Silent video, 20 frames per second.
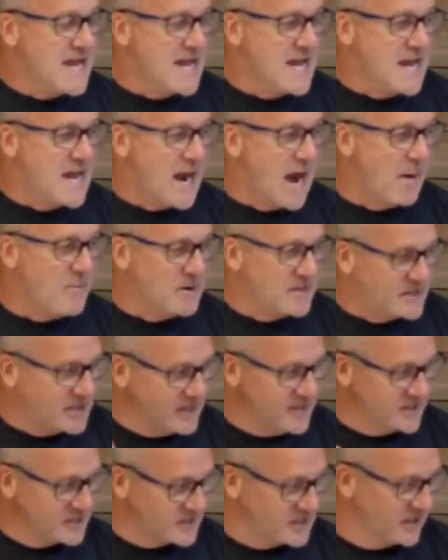I'm going to tell you
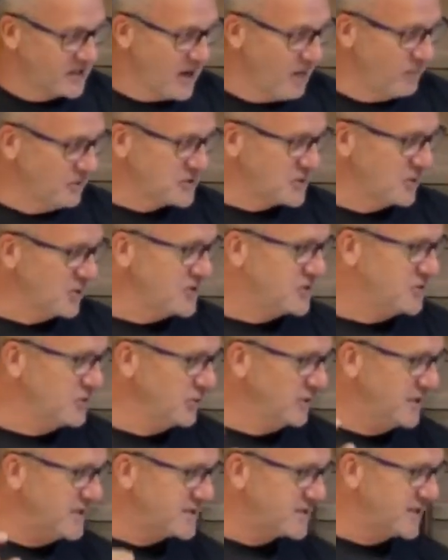just a couple stories.
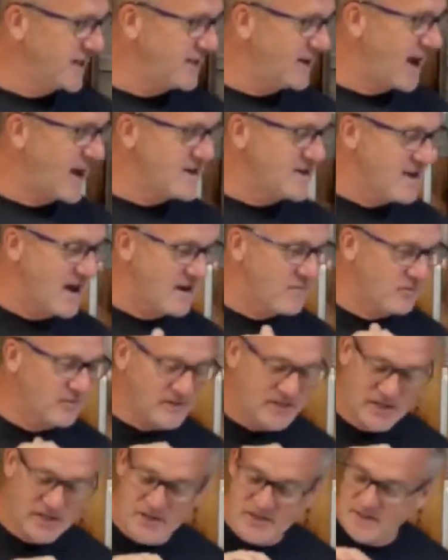Julie said I
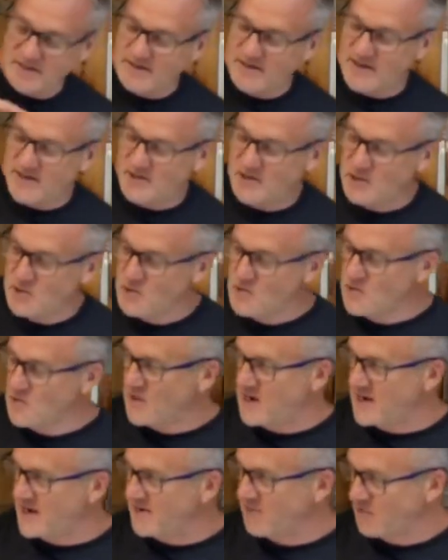could
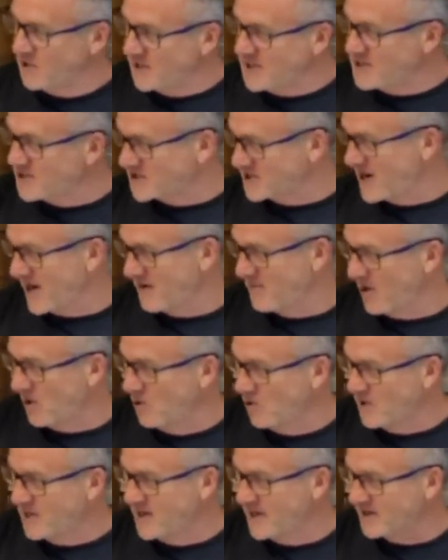really just talk about
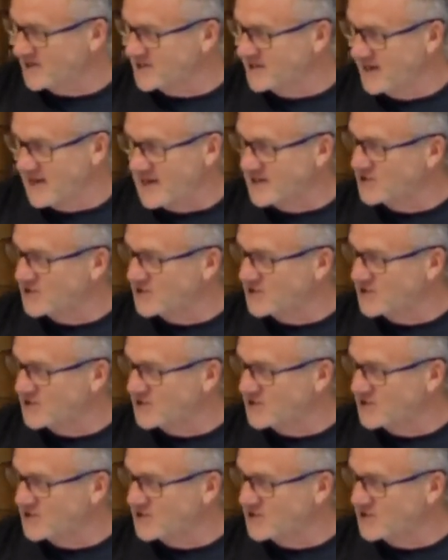Holy Kicks today.